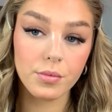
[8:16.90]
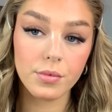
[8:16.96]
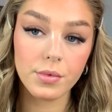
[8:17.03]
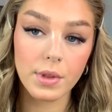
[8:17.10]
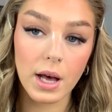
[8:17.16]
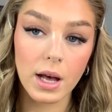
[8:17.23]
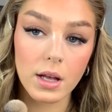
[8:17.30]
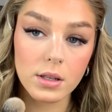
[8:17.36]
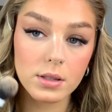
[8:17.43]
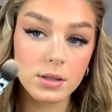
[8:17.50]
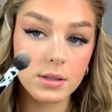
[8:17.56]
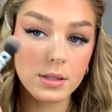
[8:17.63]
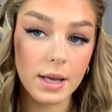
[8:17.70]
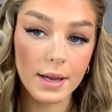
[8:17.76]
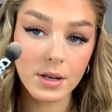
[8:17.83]
that
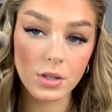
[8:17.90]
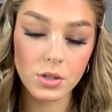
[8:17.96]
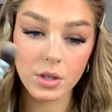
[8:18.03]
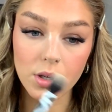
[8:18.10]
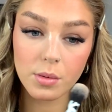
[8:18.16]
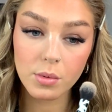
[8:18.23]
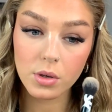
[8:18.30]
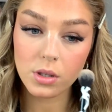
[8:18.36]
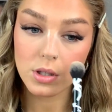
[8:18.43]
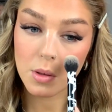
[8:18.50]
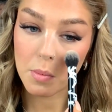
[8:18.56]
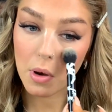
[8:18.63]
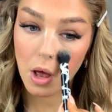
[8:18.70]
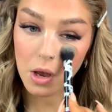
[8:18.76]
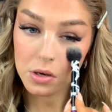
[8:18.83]
section, because the
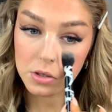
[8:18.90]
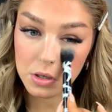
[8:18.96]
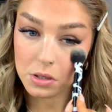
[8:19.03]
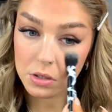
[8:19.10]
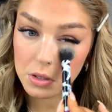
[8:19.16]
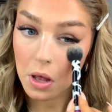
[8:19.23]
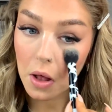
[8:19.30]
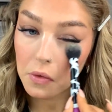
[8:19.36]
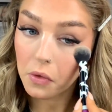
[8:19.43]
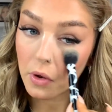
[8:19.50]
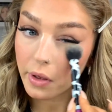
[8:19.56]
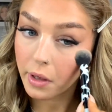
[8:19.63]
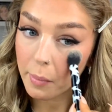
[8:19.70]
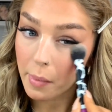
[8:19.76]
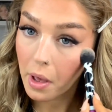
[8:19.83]
blush can start to look
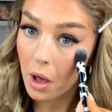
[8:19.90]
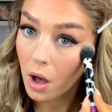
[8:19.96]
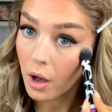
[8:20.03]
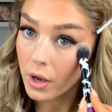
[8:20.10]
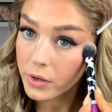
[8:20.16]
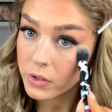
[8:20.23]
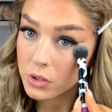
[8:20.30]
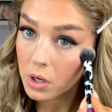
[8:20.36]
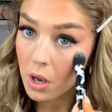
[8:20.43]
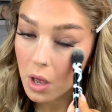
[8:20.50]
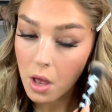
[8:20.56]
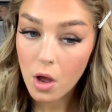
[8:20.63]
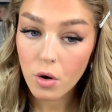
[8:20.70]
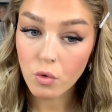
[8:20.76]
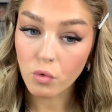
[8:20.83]
a bit harsh
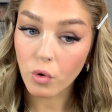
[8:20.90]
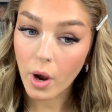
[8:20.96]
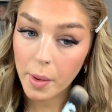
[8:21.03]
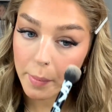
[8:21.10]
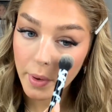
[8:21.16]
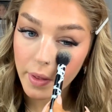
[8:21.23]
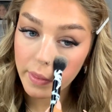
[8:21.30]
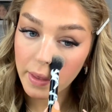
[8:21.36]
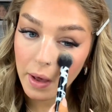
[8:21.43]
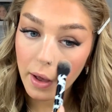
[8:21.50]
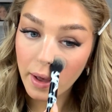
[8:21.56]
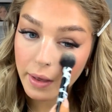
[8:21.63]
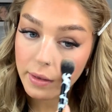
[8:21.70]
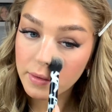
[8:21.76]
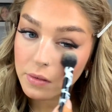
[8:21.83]
right by the
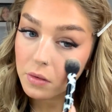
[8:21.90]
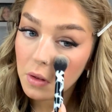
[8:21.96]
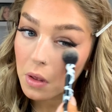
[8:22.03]
eyes.